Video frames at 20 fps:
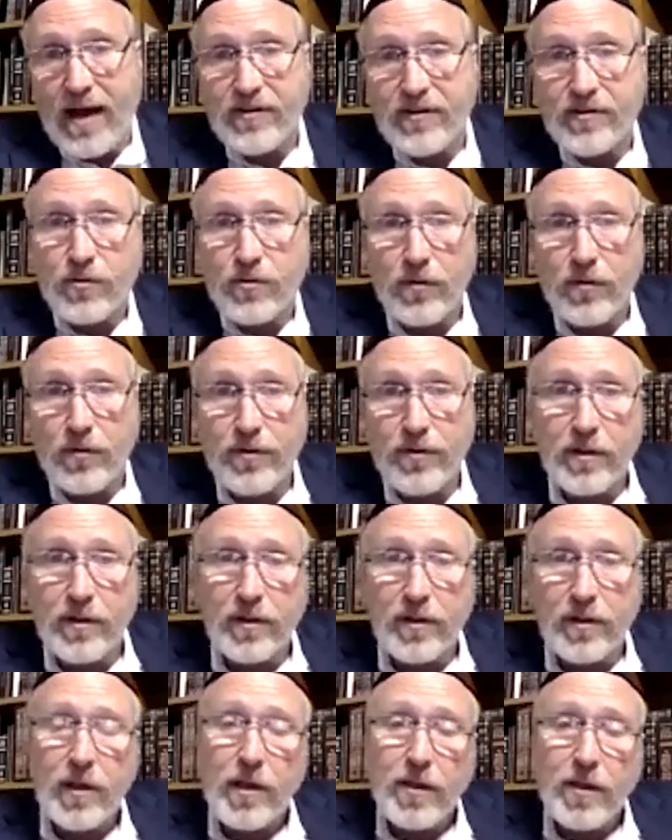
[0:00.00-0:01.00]
It's called
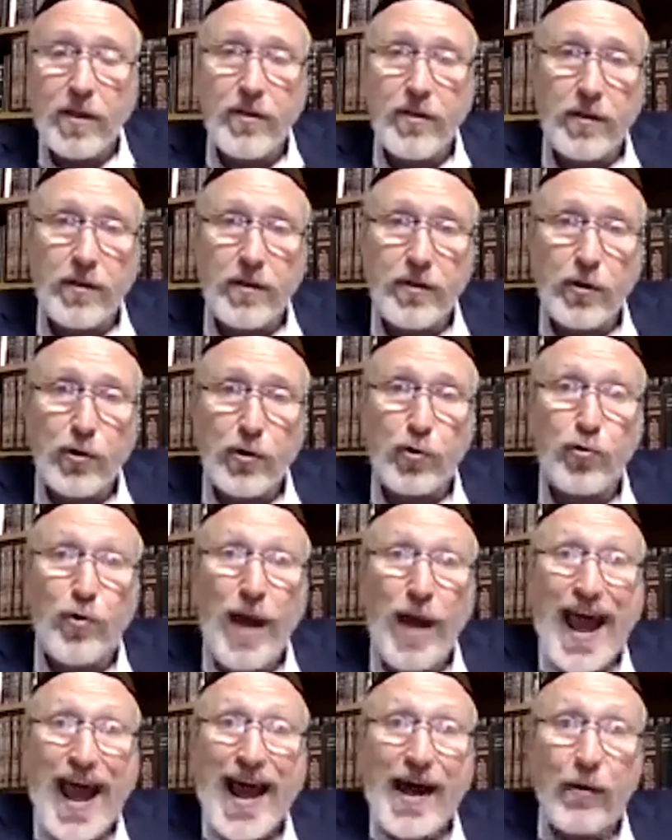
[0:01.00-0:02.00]
the
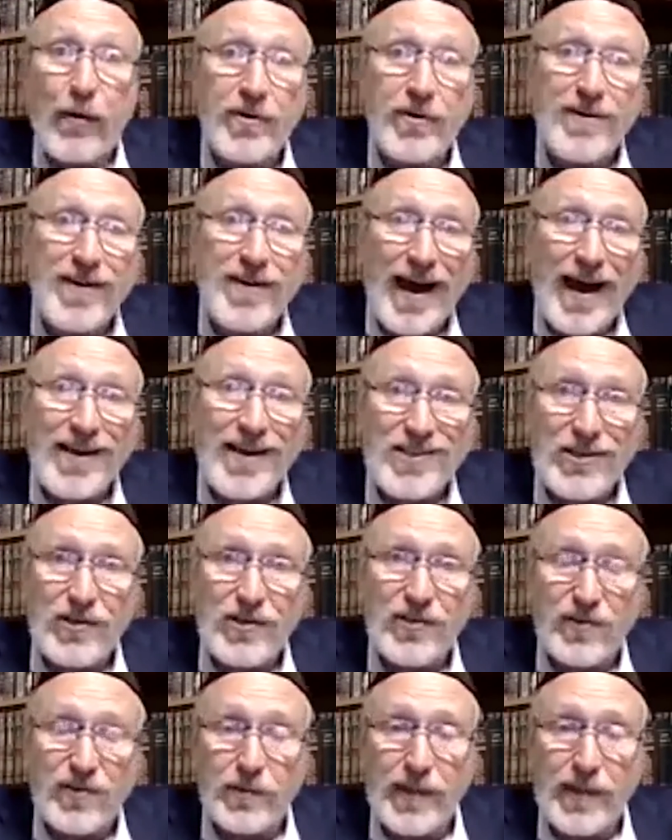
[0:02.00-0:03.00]
crown. And Nazir
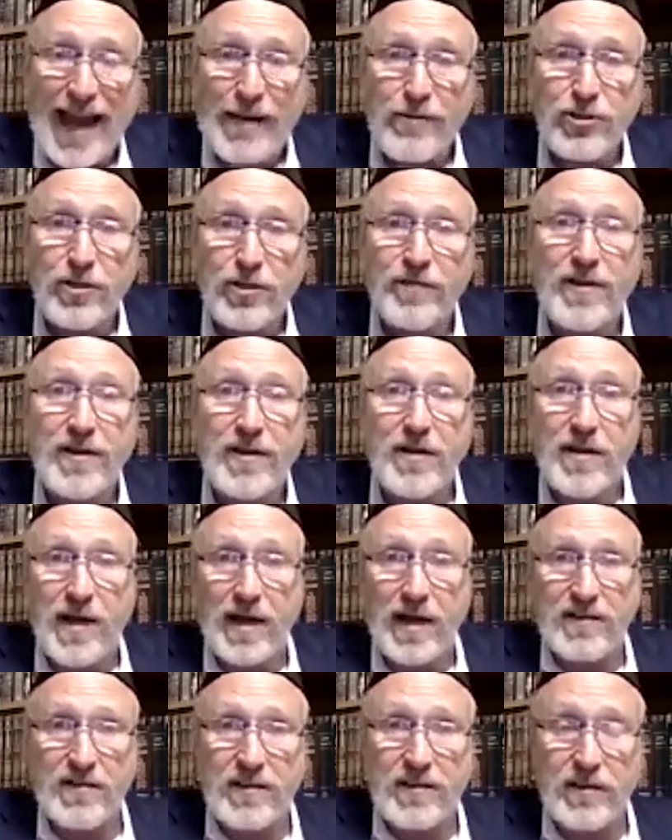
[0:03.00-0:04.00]
is the language of
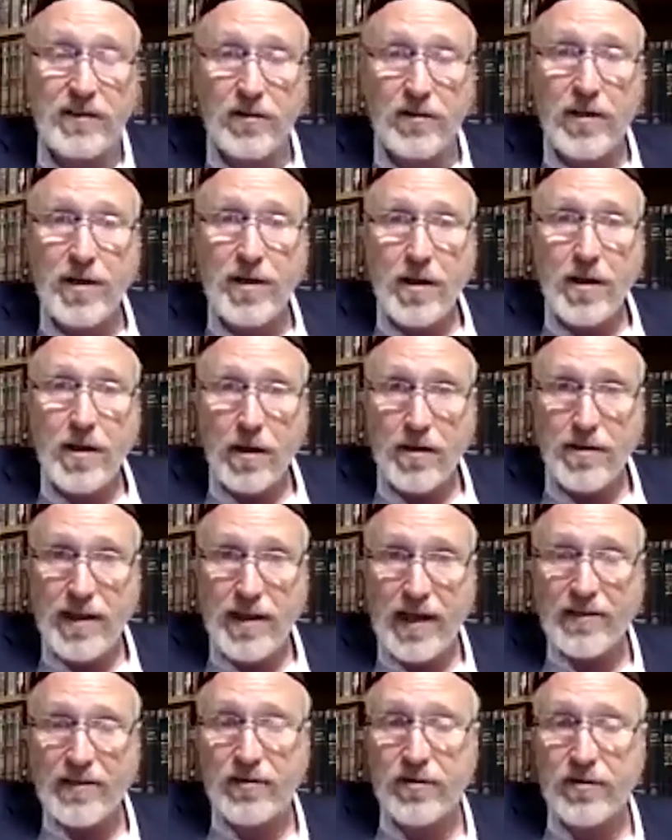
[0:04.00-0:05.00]
Nazir. A
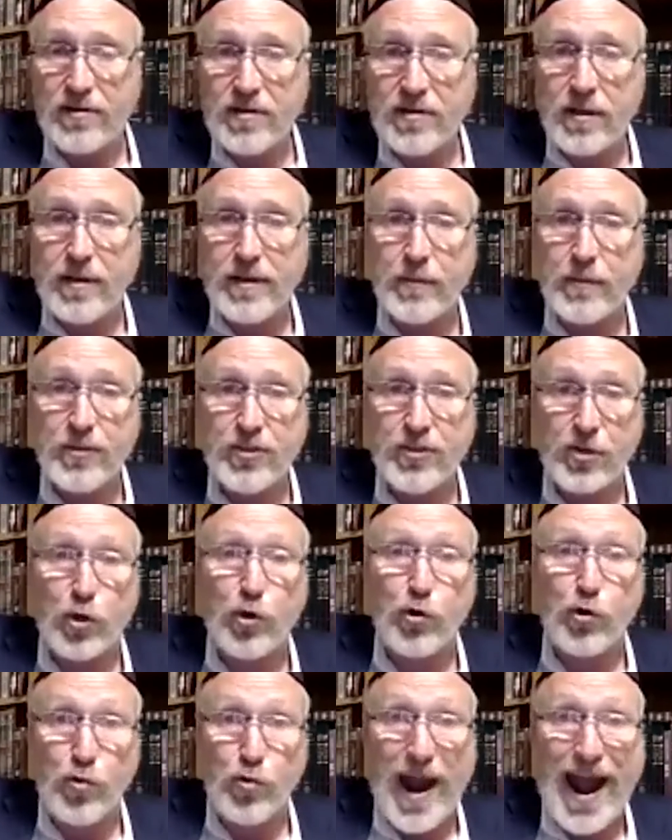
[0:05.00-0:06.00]
Nezer is it's a
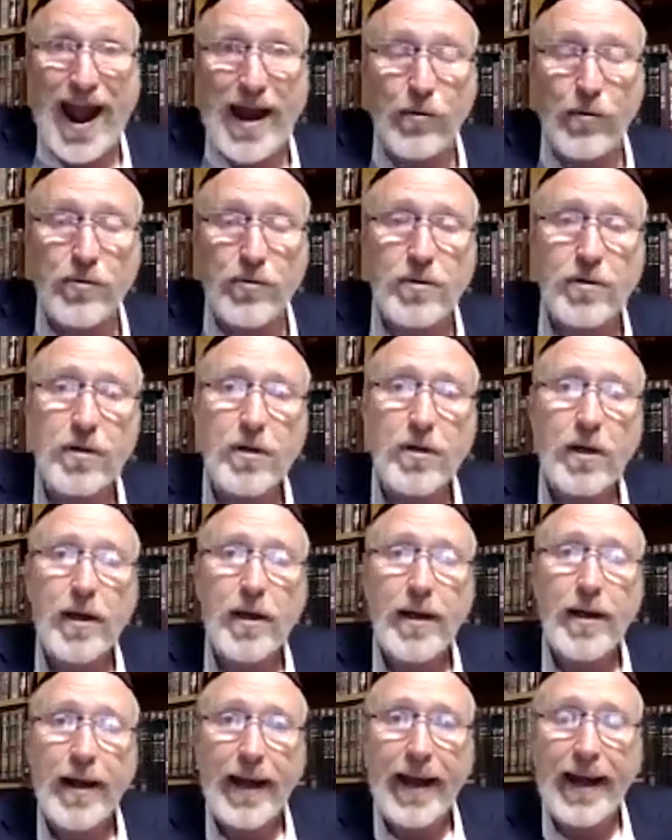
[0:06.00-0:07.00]
crown.
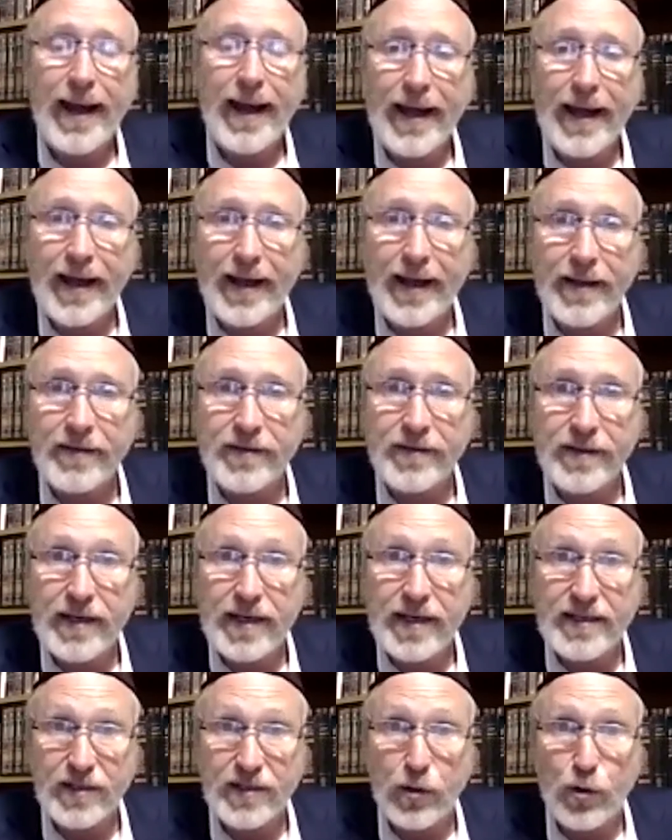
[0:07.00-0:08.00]
And he
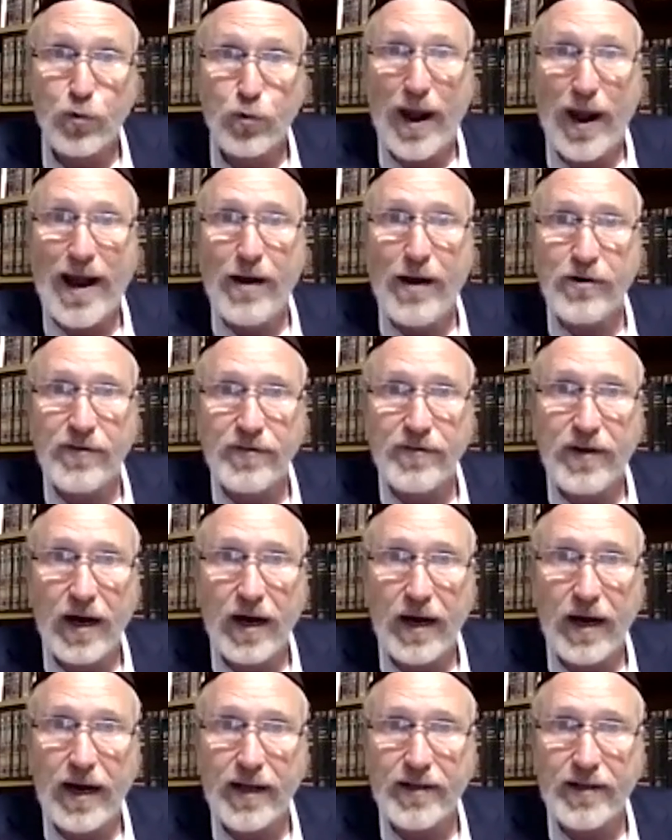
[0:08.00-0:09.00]
has the crown of
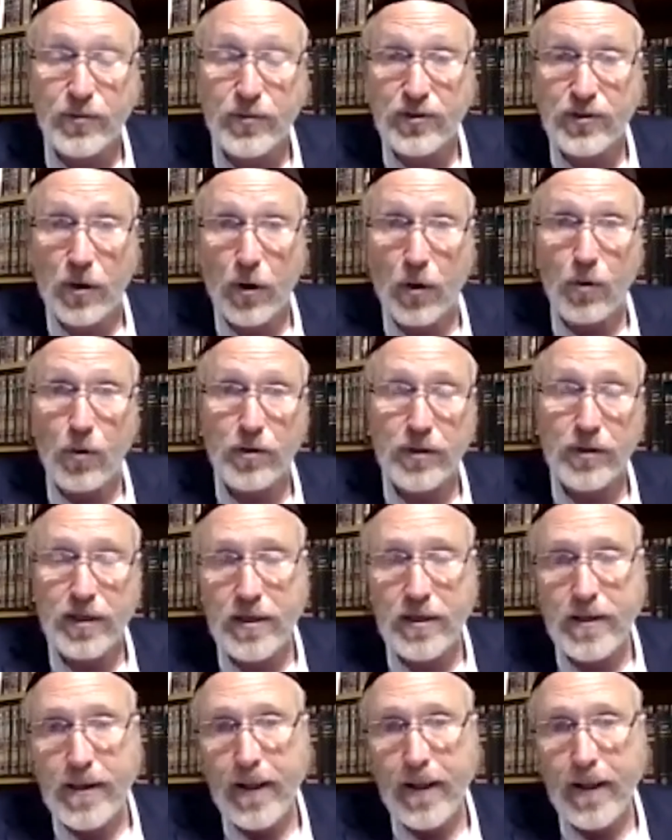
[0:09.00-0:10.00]
God, so he's
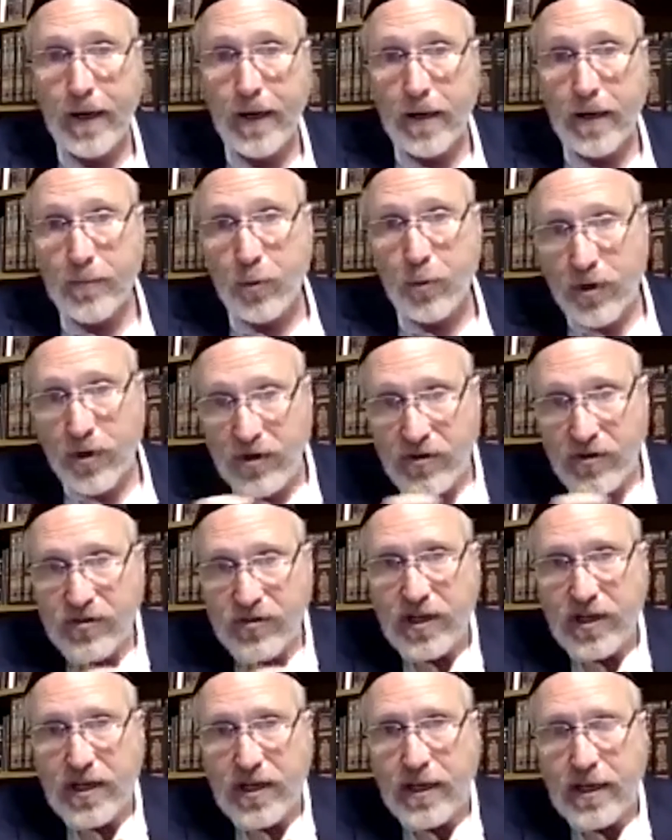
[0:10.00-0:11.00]
holy. But we're going to
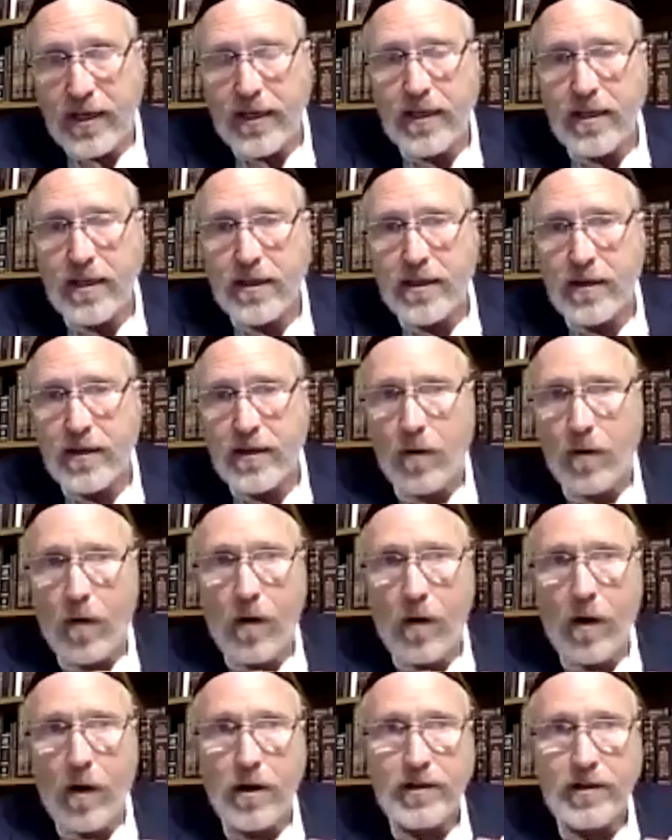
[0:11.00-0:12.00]
see there
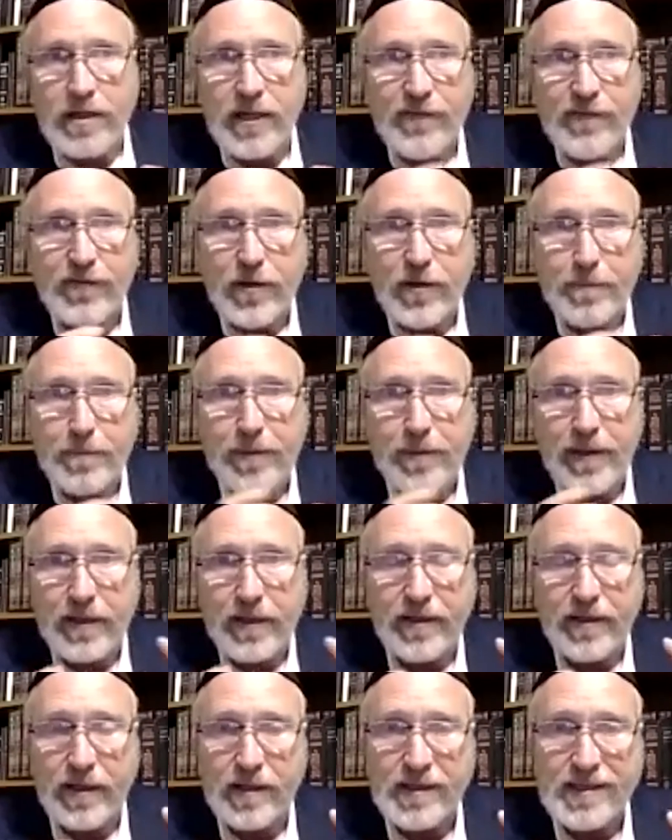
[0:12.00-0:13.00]
are different
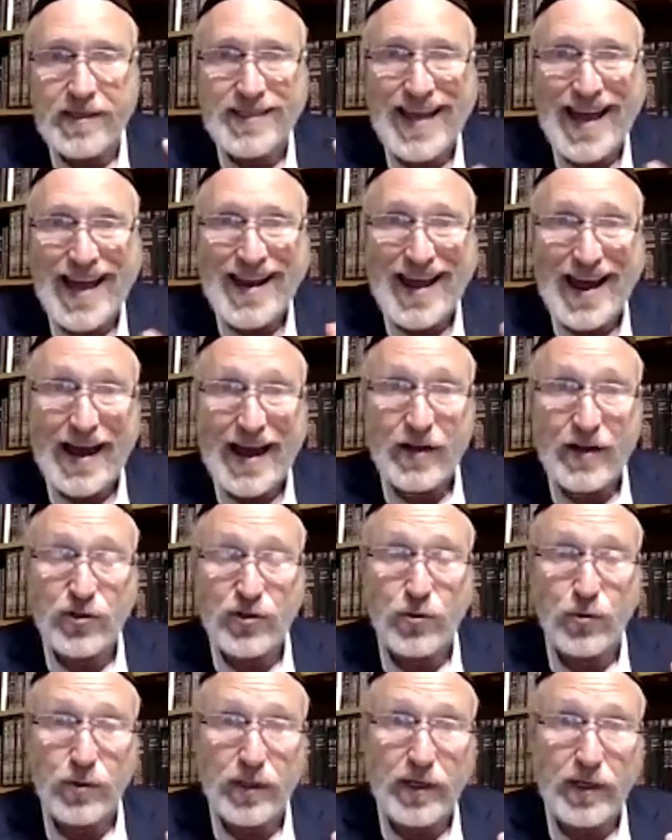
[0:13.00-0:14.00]
opinions that
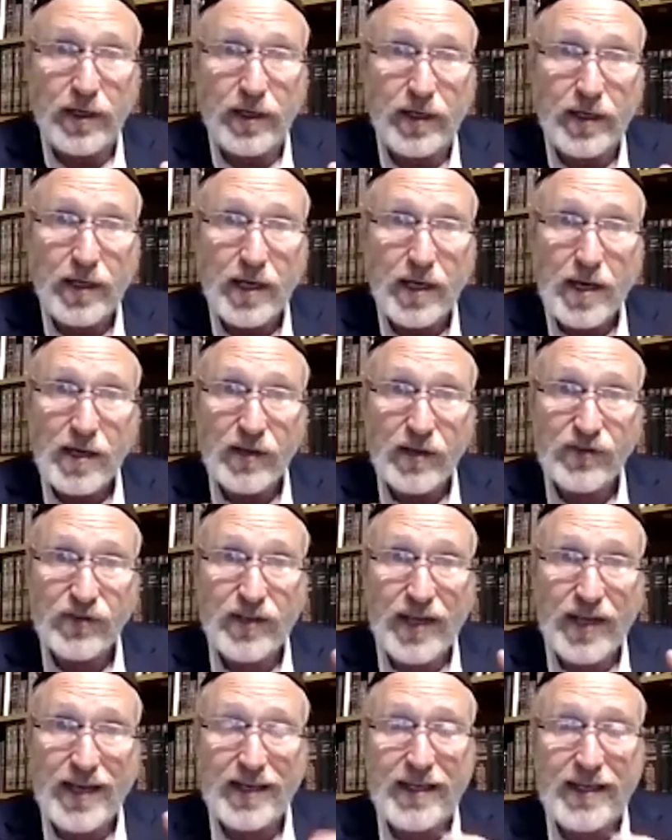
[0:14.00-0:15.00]
actually
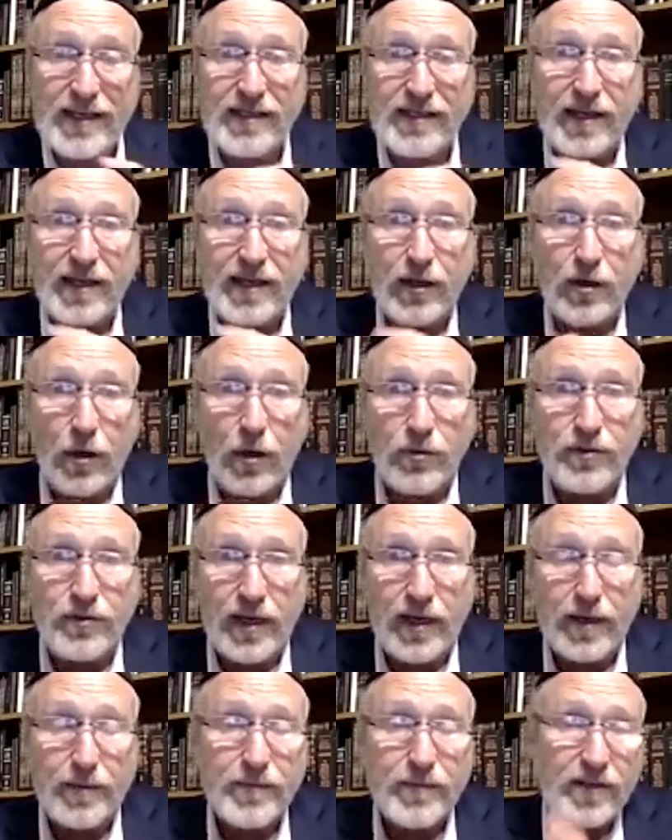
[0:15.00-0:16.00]
say he is a chote.
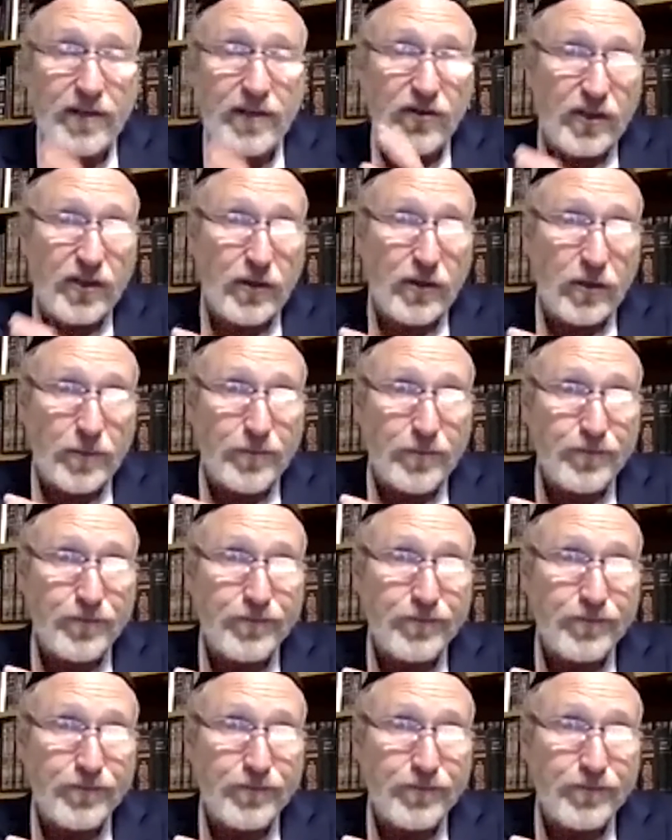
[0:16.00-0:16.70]
He's a sinner.